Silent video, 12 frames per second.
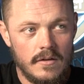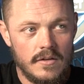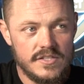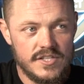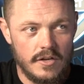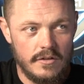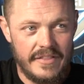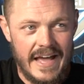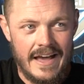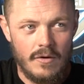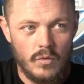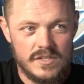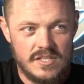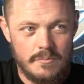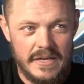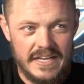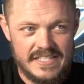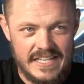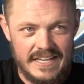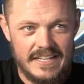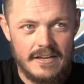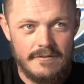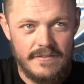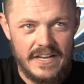So that was the biggest
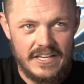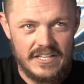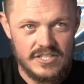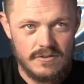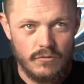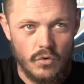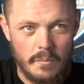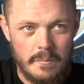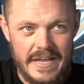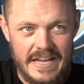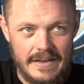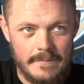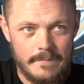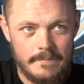inconvenience for me.